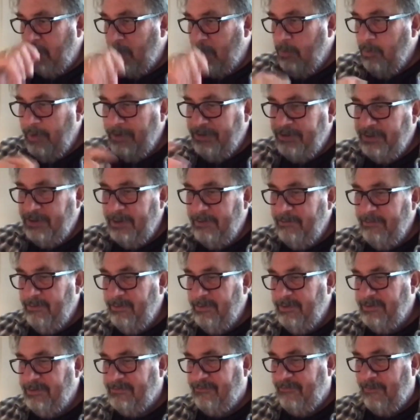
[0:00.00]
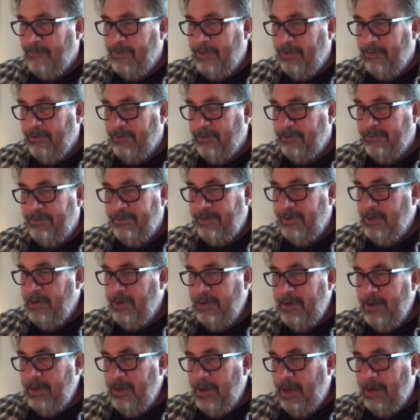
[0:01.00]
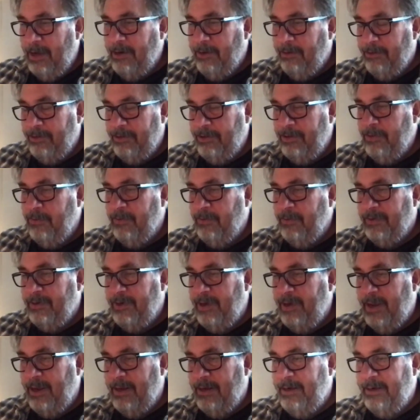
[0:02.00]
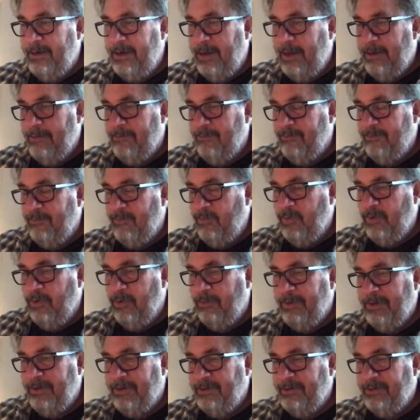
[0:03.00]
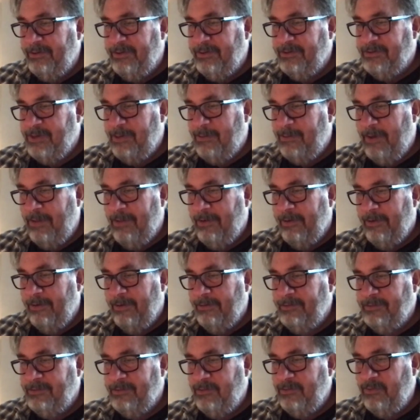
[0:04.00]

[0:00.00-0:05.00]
which is familiar, I know, to you, and will be to some others,